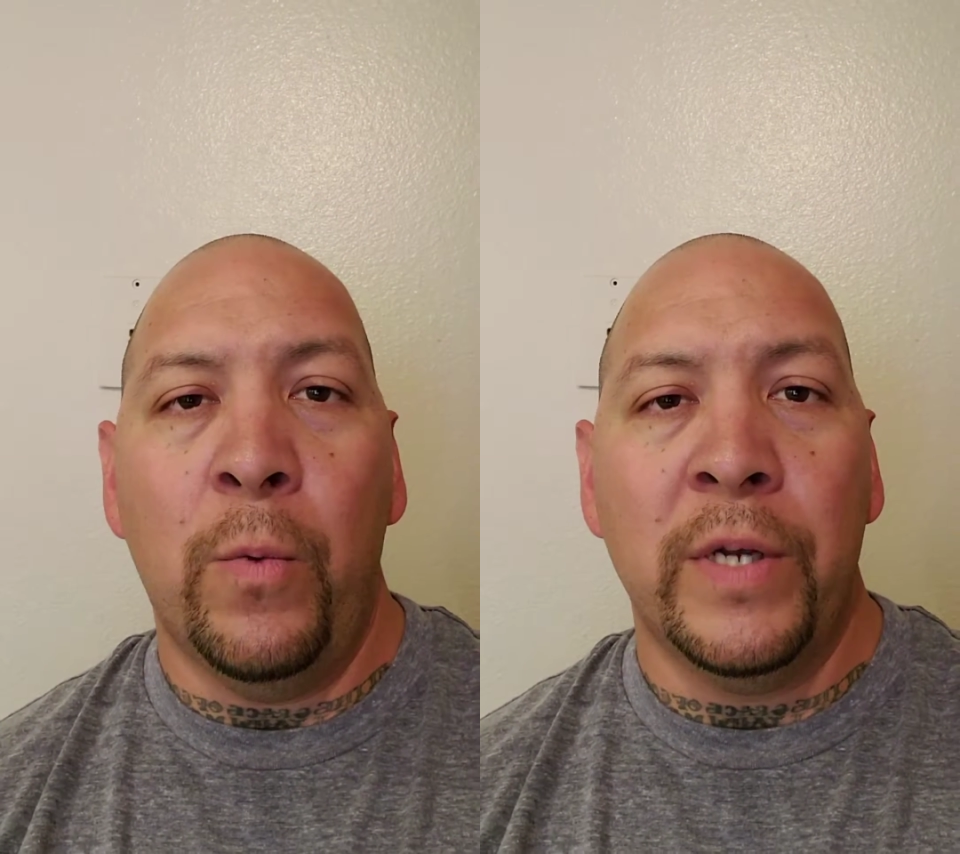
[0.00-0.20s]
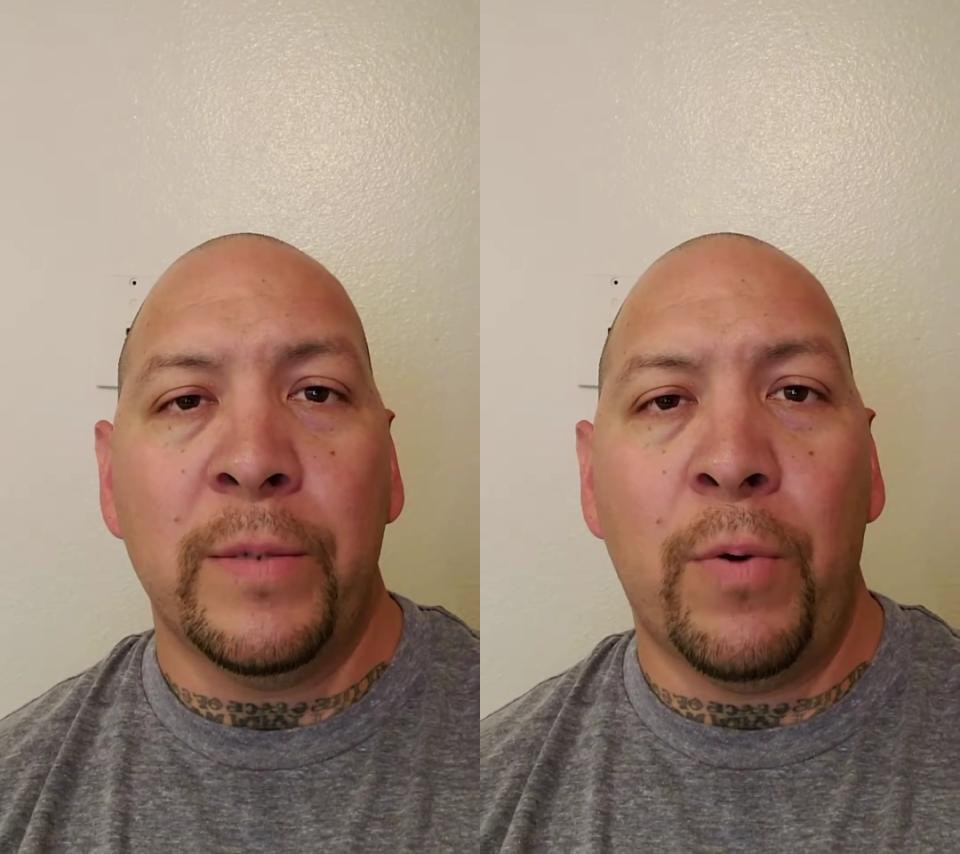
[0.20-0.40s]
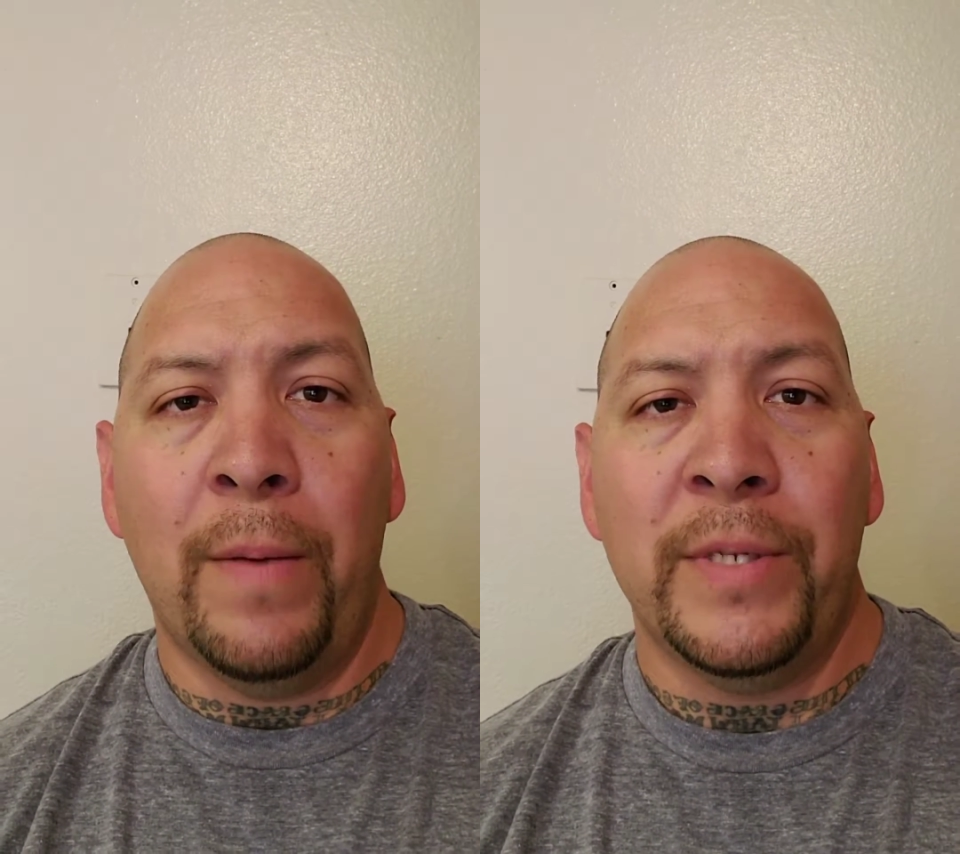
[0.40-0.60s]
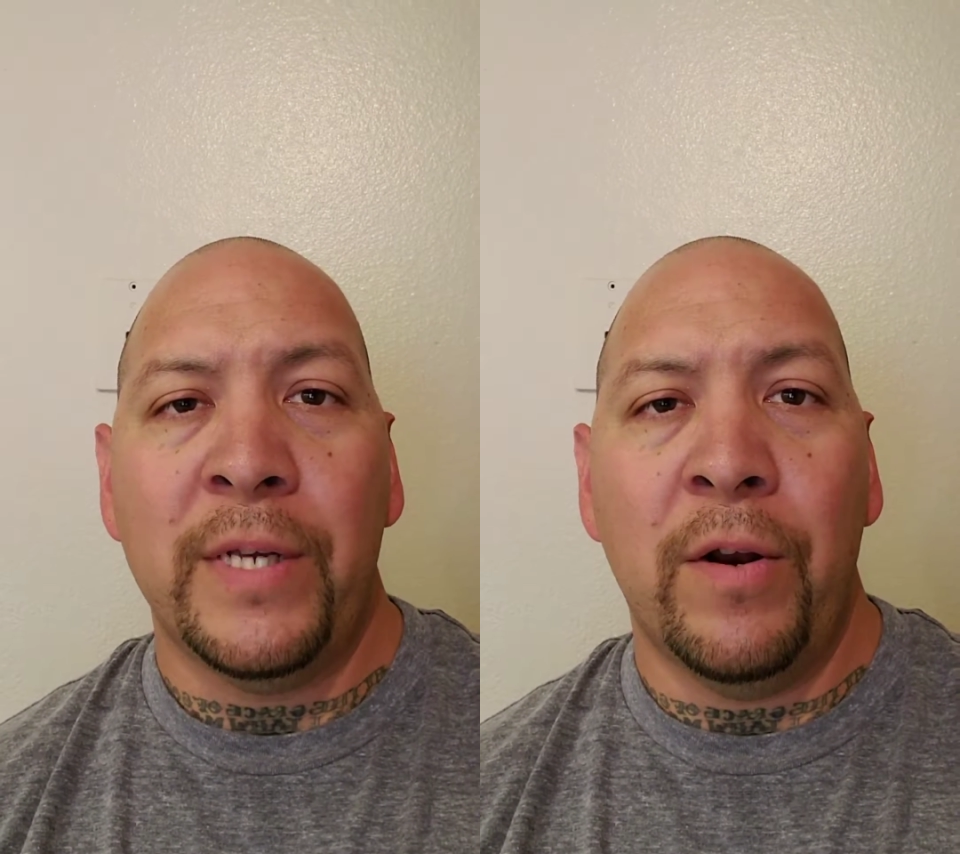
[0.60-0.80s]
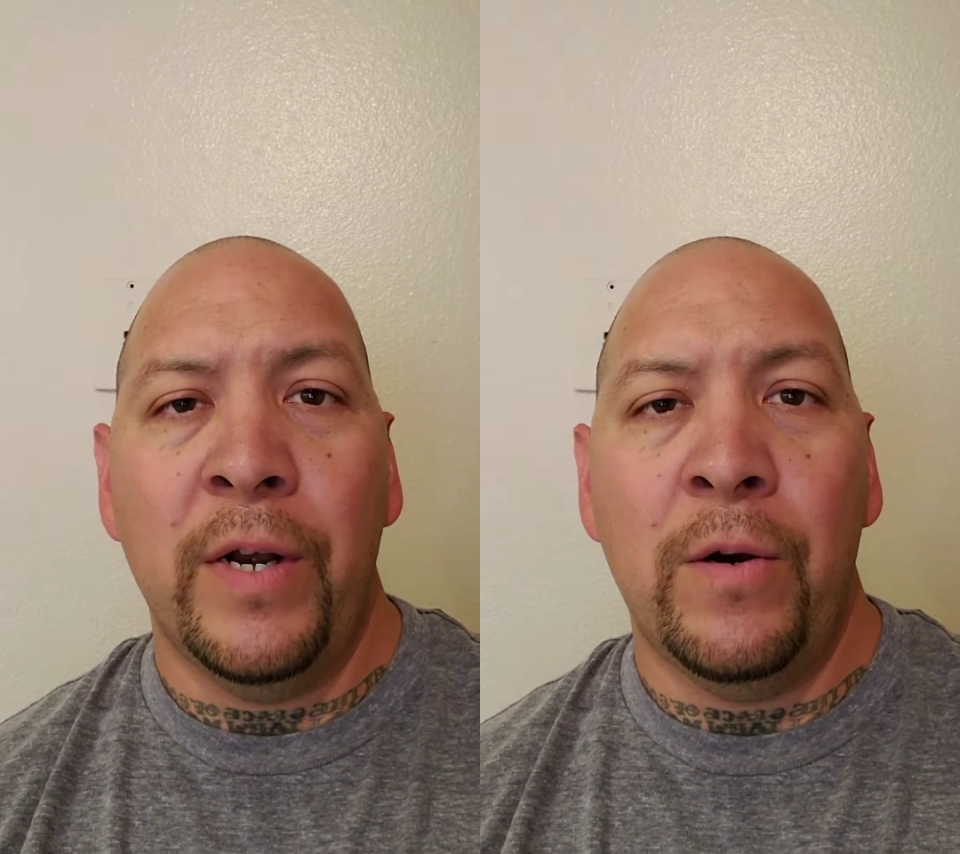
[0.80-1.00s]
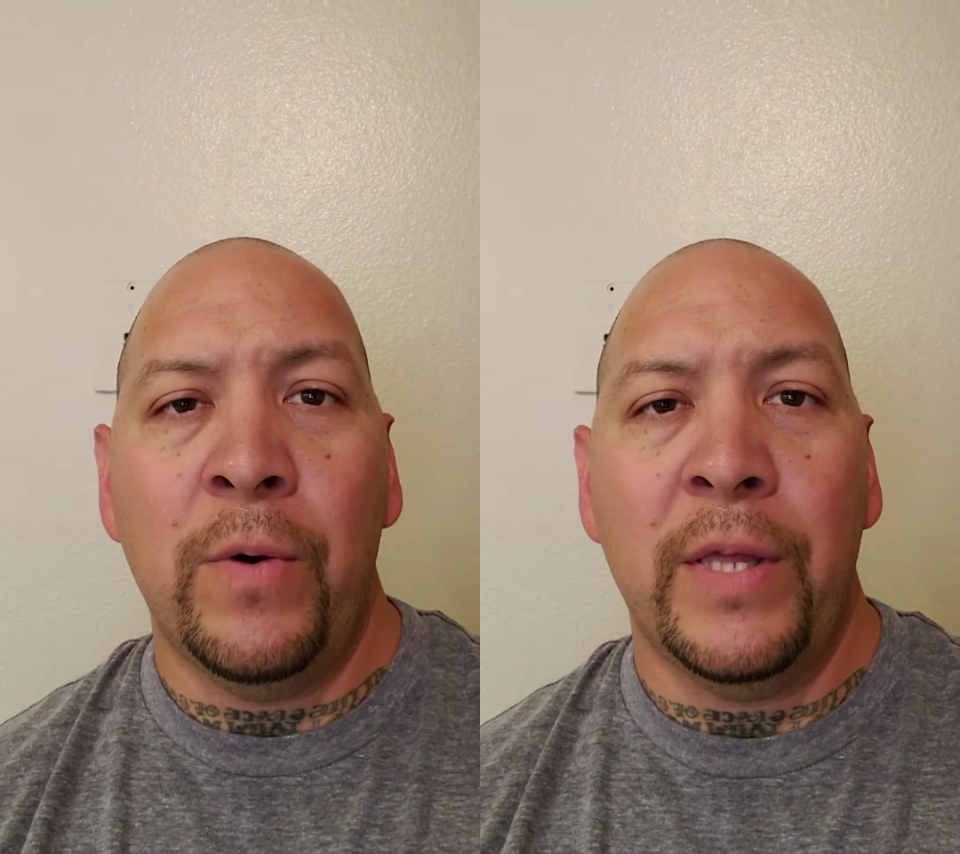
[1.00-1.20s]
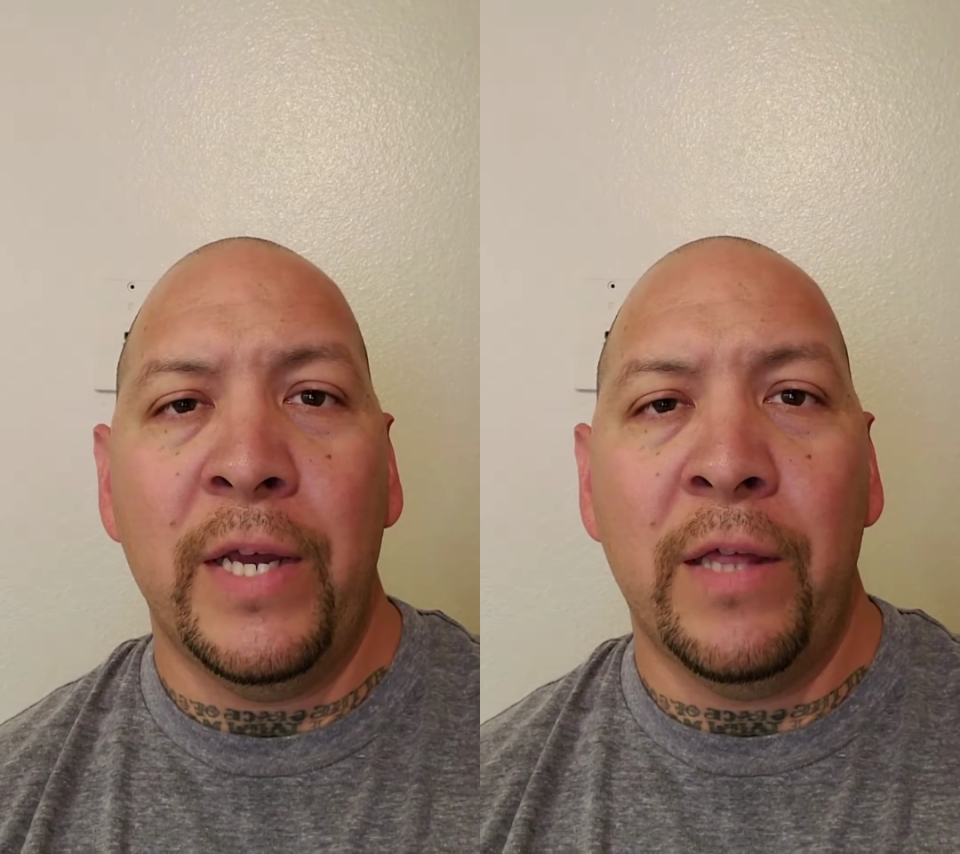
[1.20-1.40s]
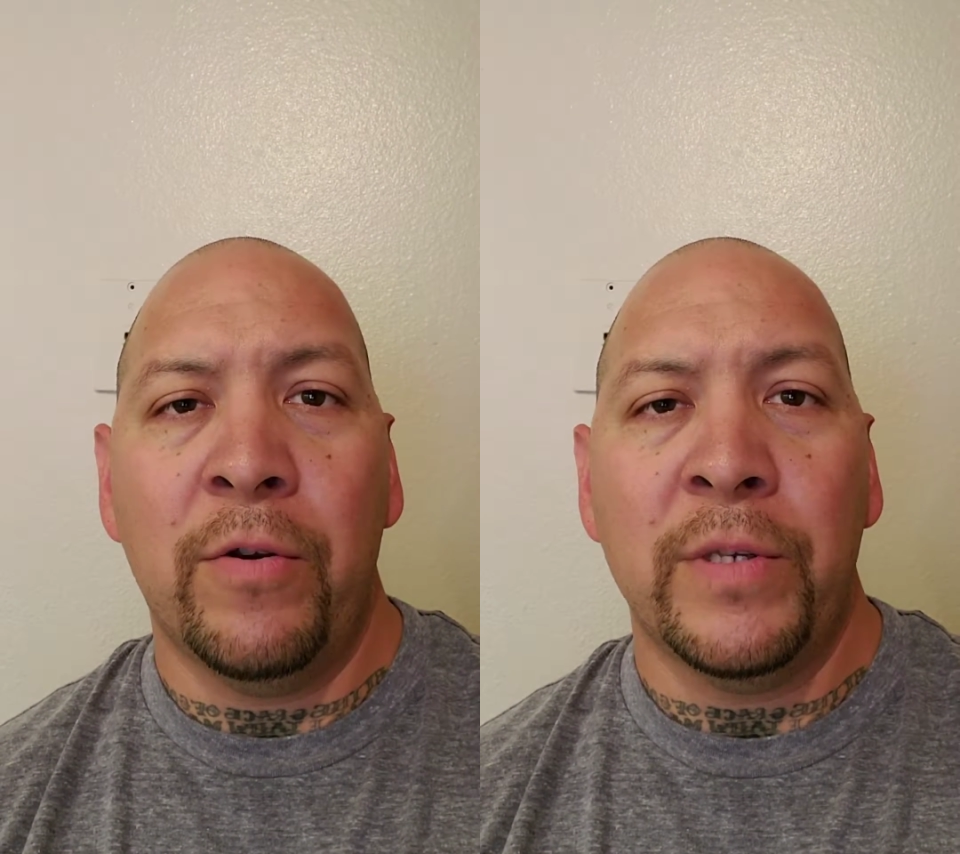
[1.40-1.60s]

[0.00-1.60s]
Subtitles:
One is a promissory note and the other